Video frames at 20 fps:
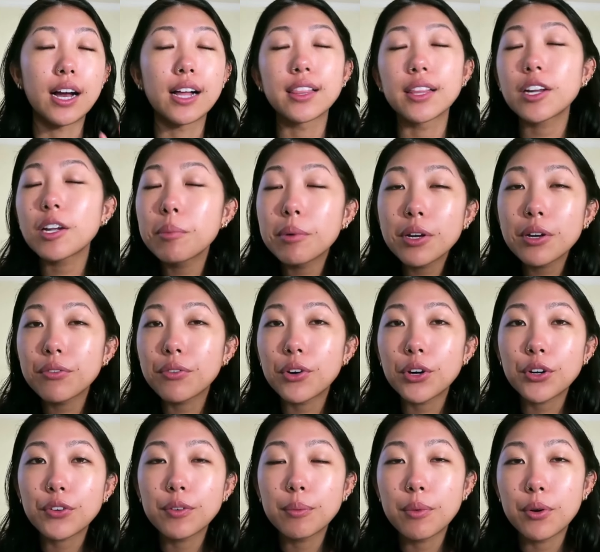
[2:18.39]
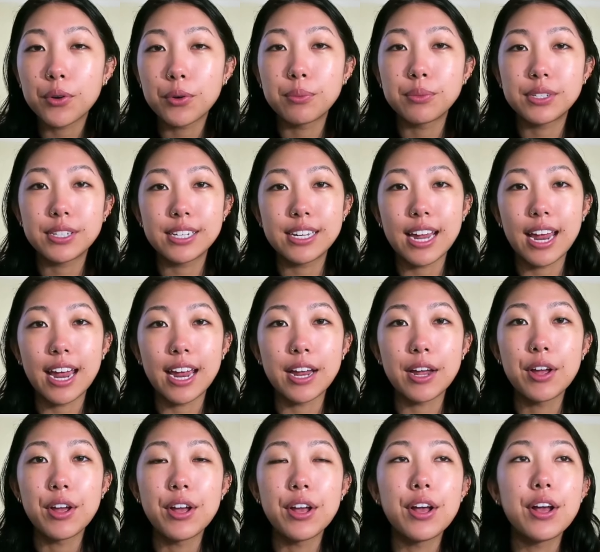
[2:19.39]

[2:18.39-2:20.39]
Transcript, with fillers: a little bit of work from home today.